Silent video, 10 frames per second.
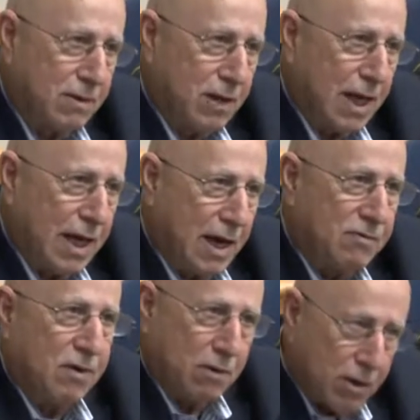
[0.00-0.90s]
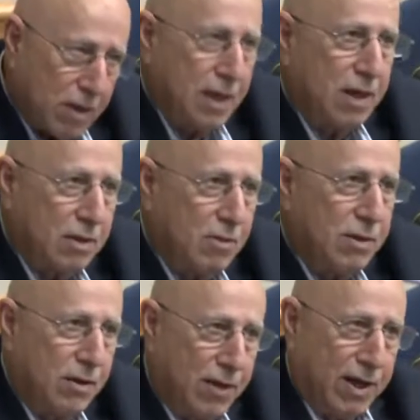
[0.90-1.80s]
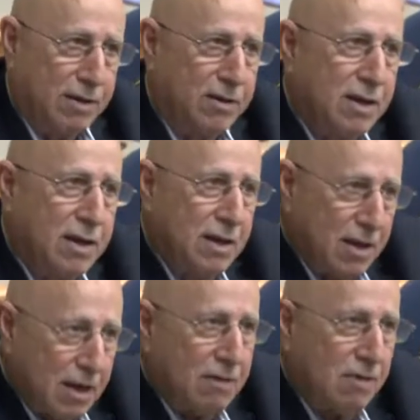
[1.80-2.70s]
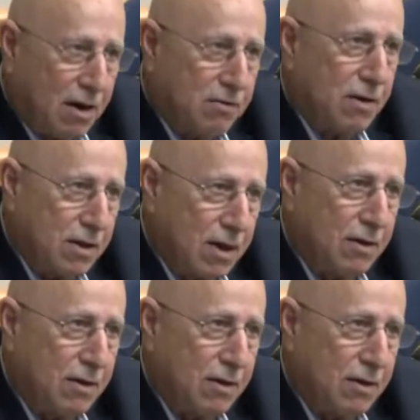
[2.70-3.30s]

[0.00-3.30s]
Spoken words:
today after looking at what the Iranians have offered